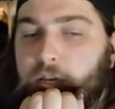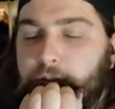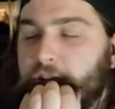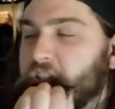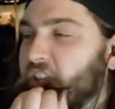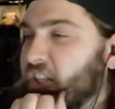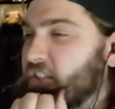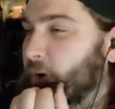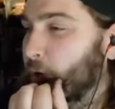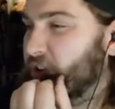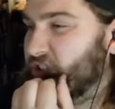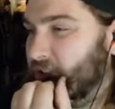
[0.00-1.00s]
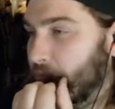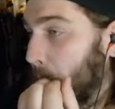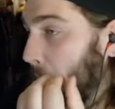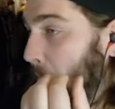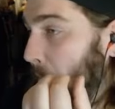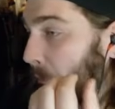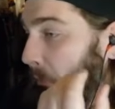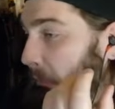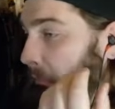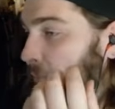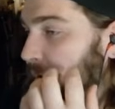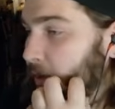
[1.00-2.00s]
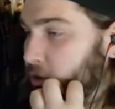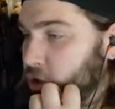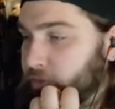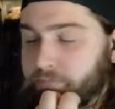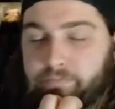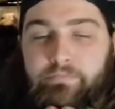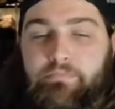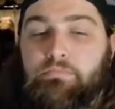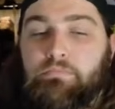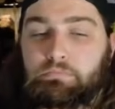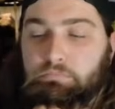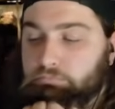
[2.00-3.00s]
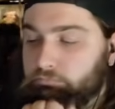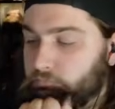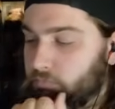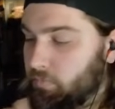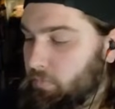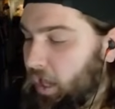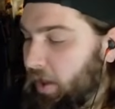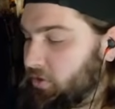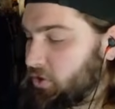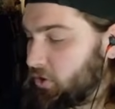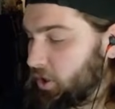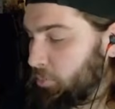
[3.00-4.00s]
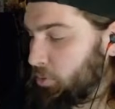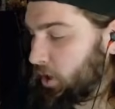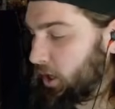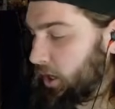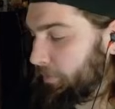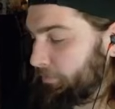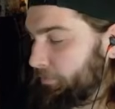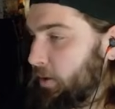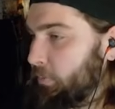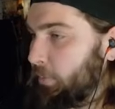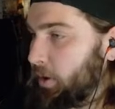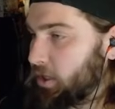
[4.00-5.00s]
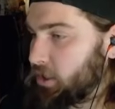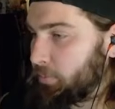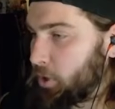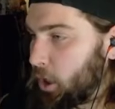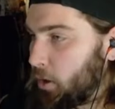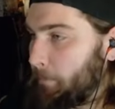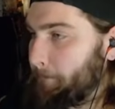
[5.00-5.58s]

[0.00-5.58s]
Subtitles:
Just guess focusing. I'm not sure. I have it turned up pretty high, and my mic's up there.